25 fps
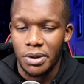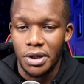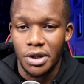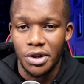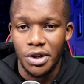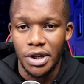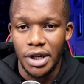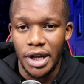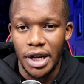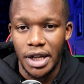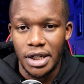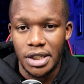
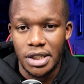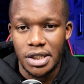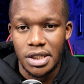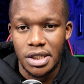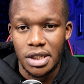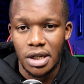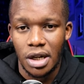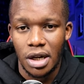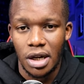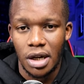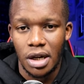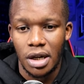
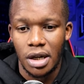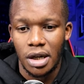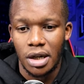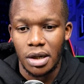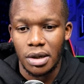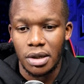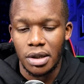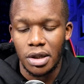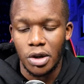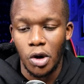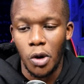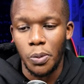create
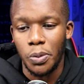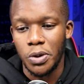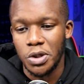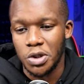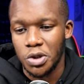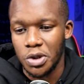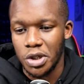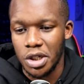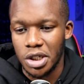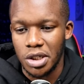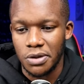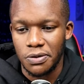an
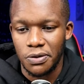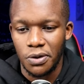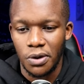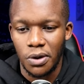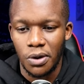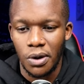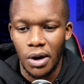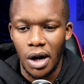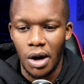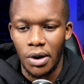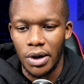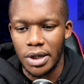opportunity
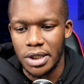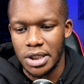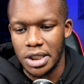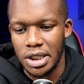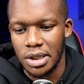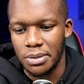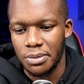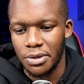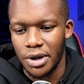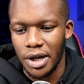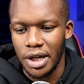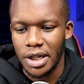for our
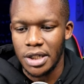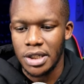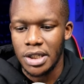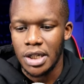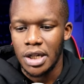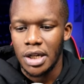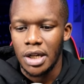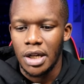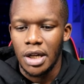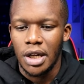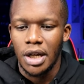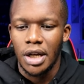team, right?
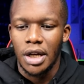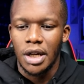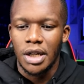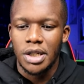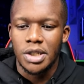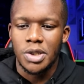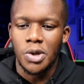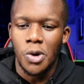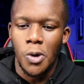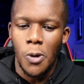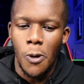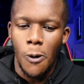
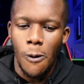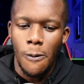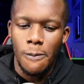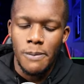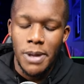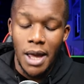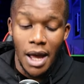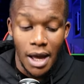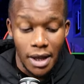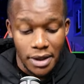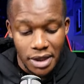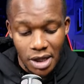So,
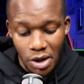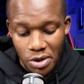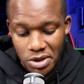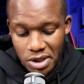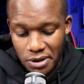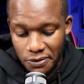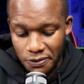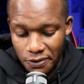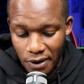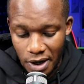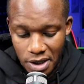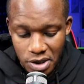yeah, that was
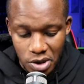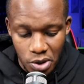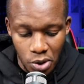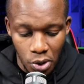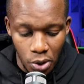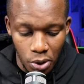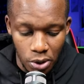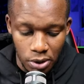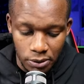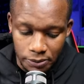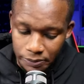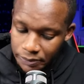the first
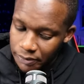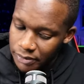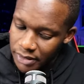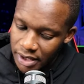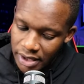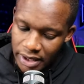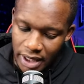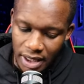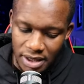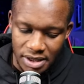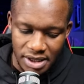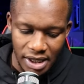goal.
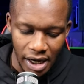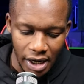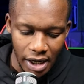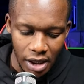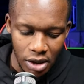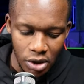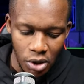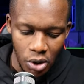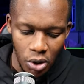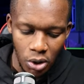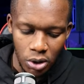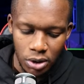Then
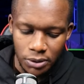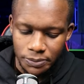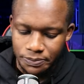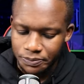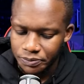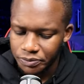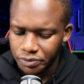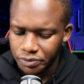second goal,